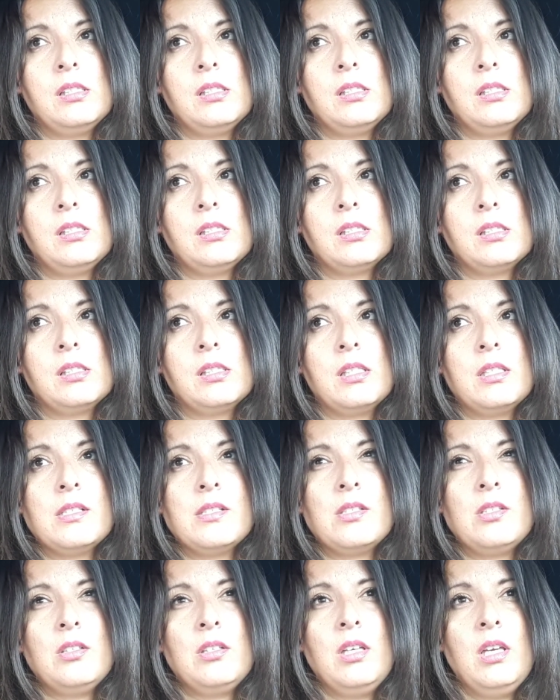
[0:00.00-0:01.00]
Because you
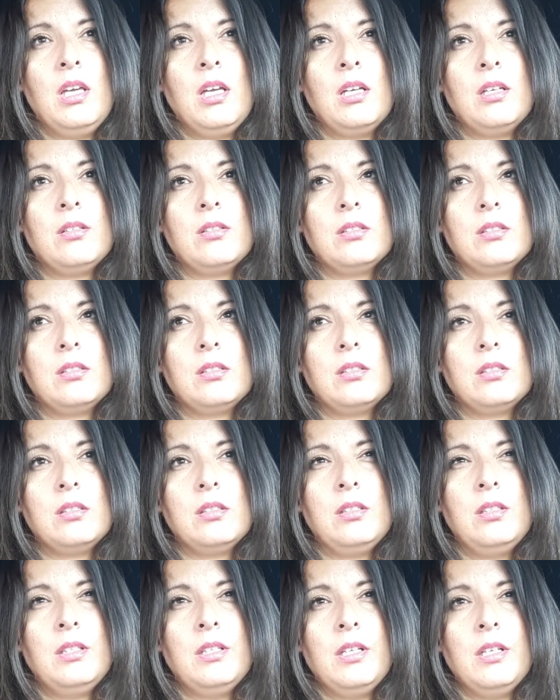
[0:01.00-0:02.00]
can't,
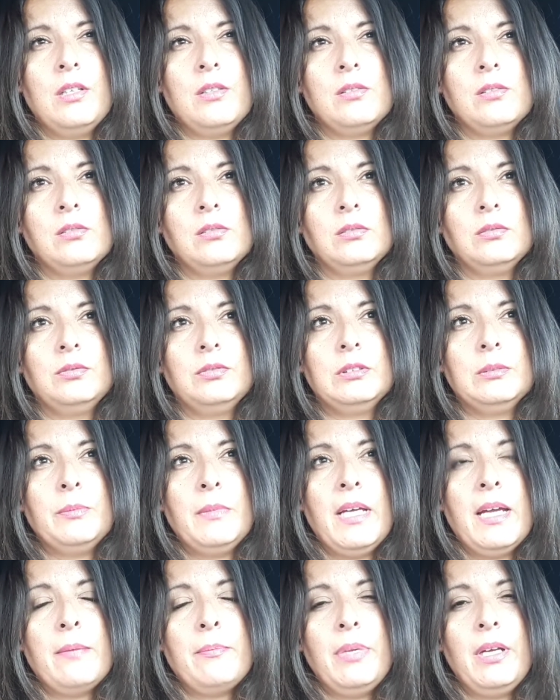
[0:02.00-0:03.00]
from
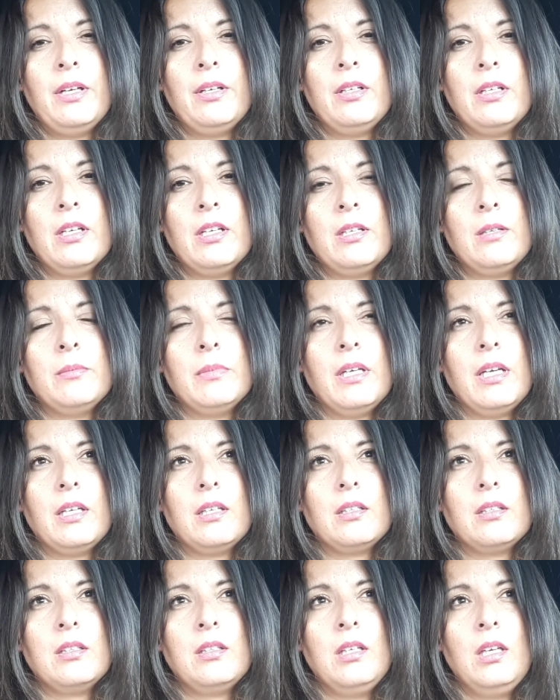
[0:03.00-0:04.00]
that paradigm, like,
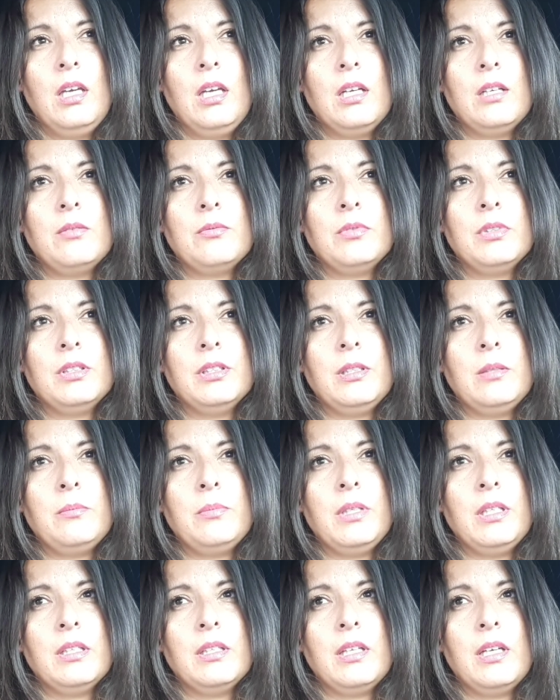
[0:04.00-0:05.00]
you can't really be
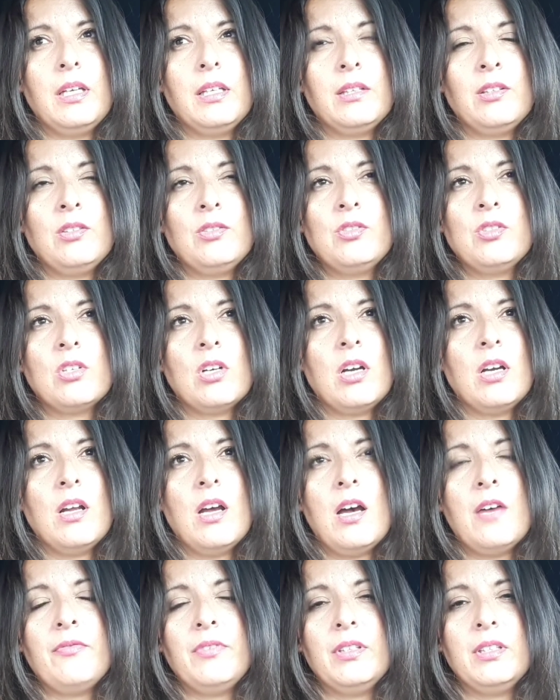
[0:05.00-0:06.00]
like, you start
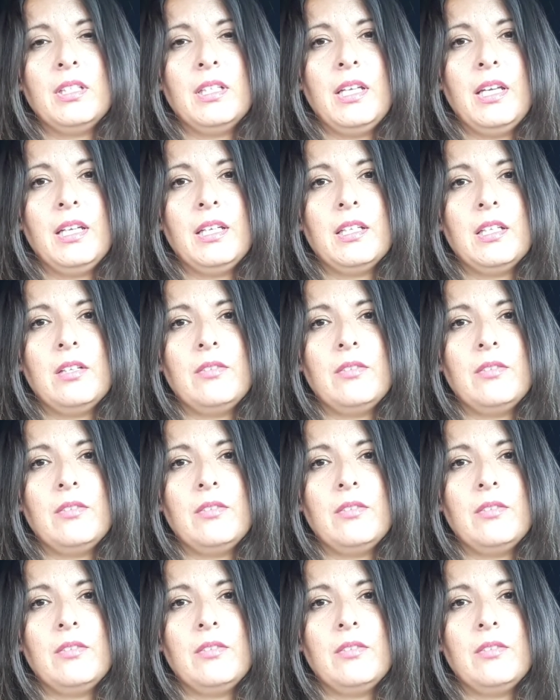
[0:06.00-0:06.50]
off in the negative.